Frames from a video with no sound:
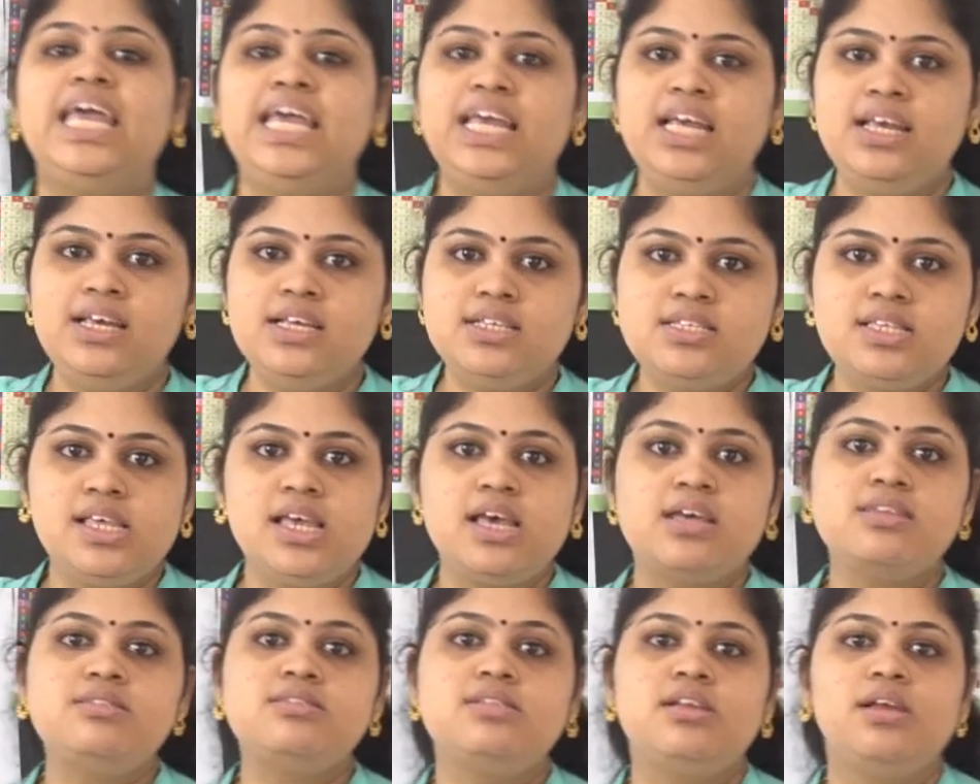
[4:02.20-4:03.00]

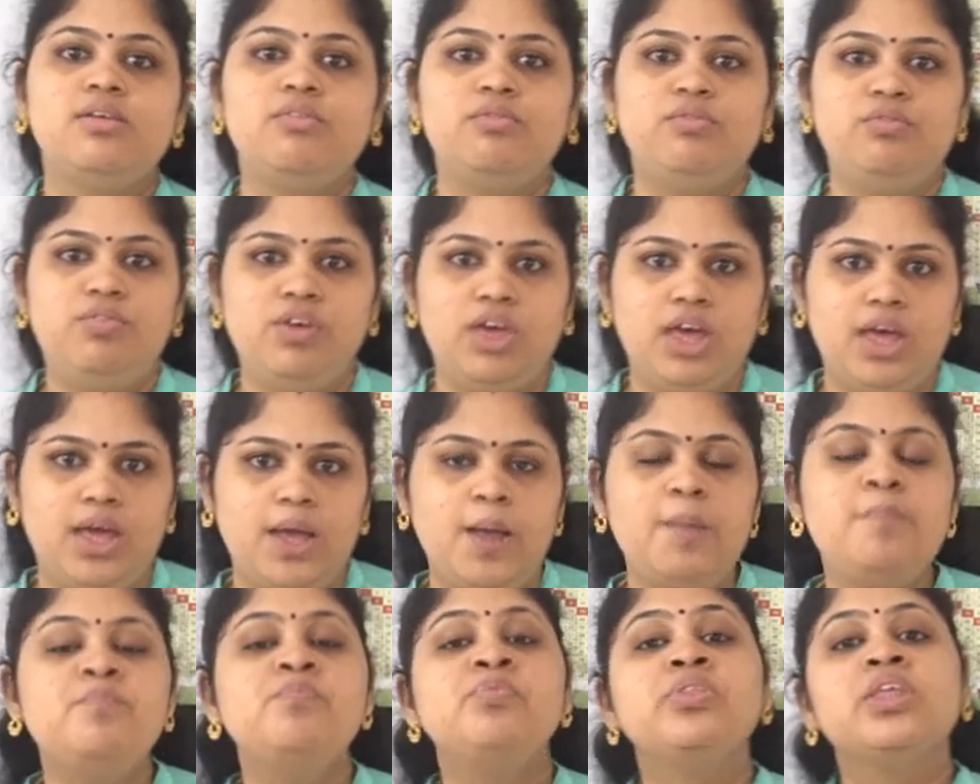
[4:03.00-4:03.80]
easiest
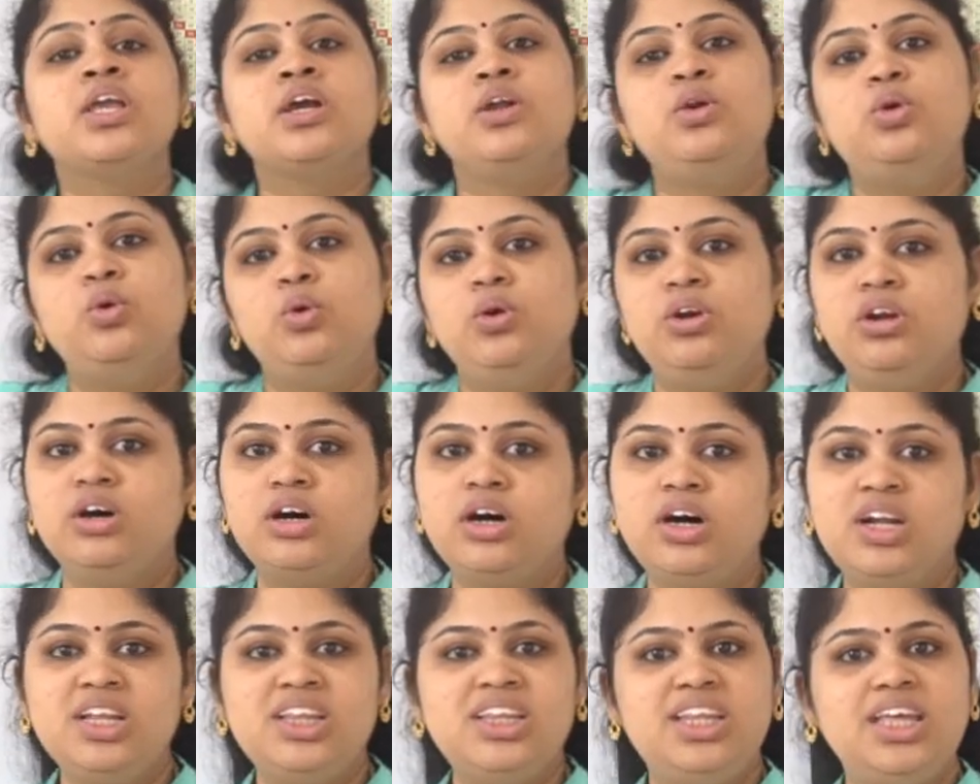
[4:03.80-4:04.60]
way to
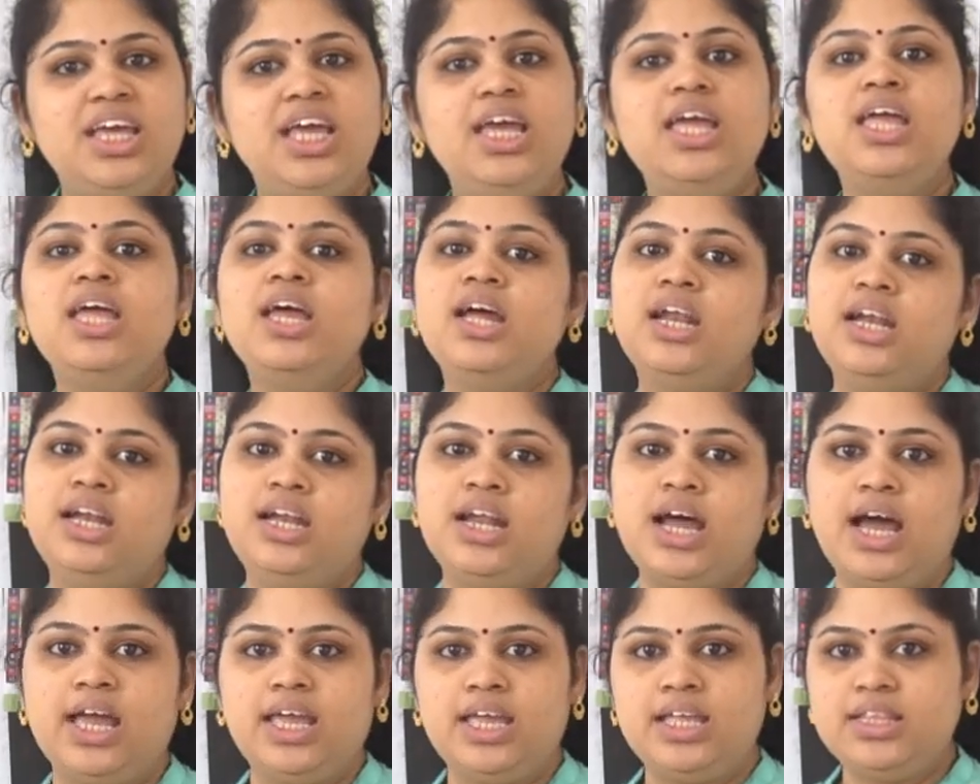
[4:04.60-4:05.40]
learn the
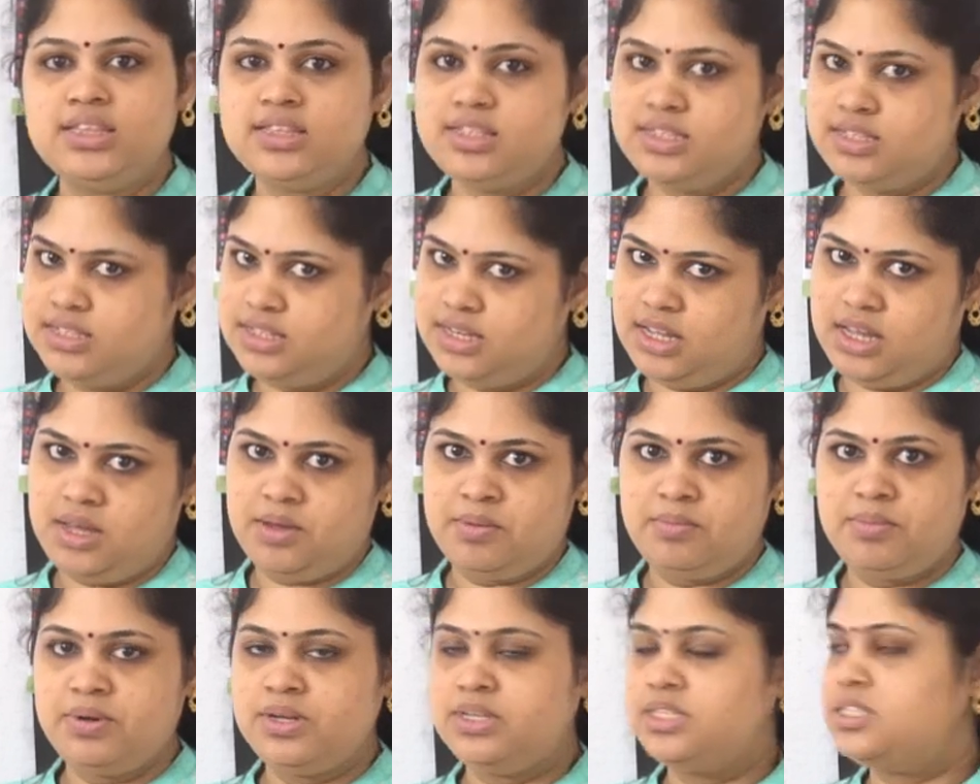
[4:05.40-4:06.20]
ninth
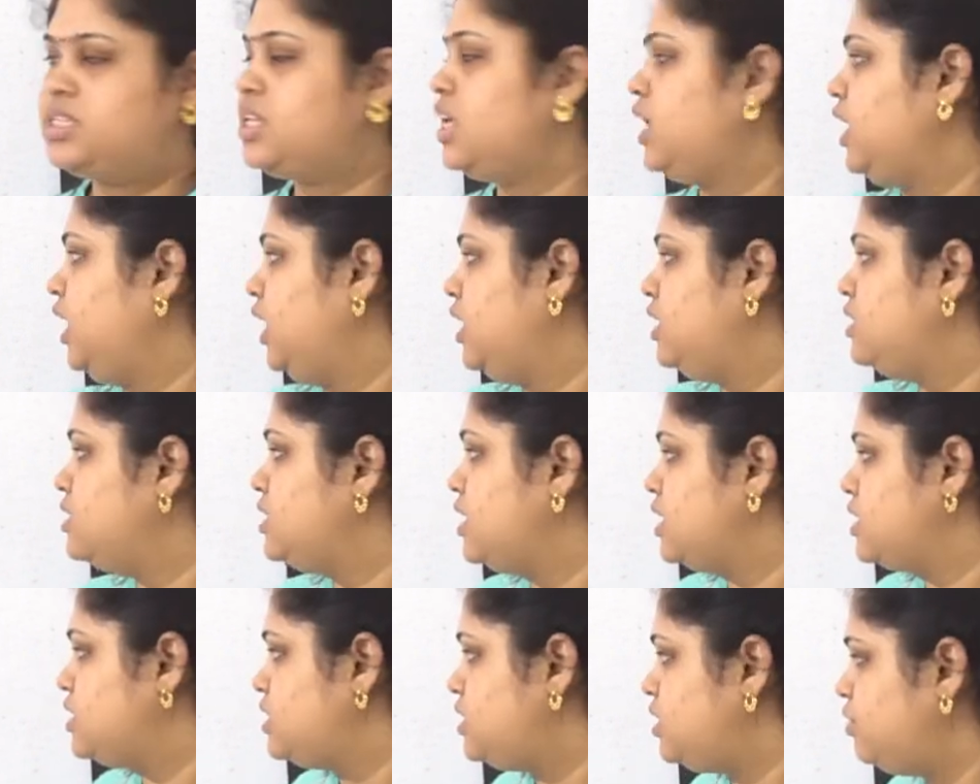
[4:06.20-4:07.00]
table. This is the
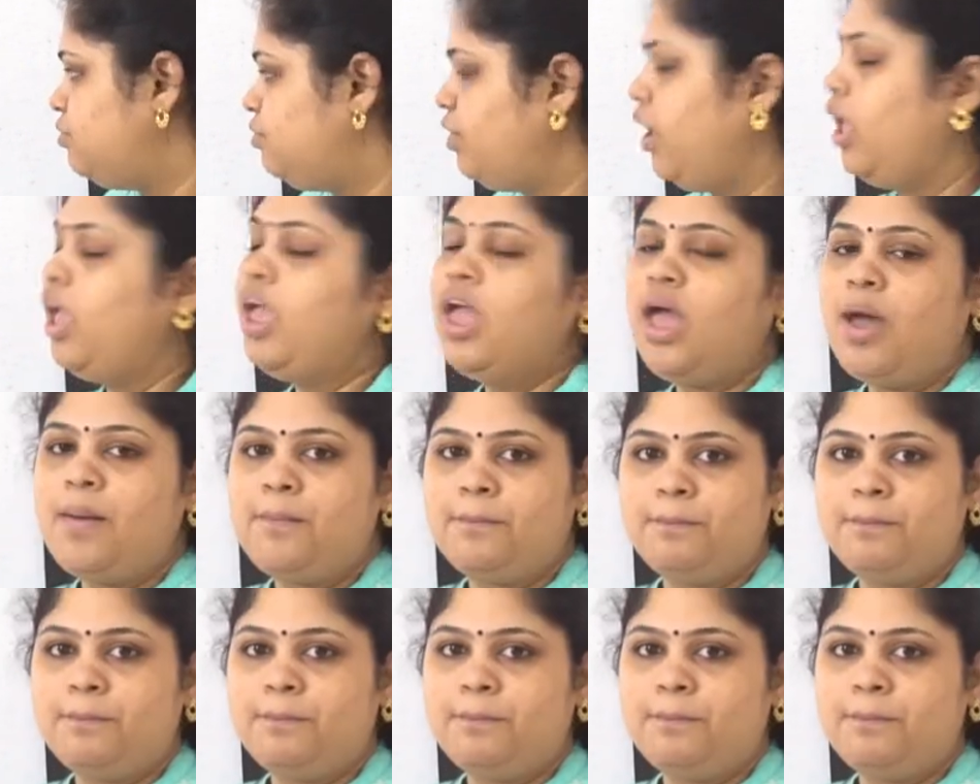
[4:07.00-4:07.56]
easiest way.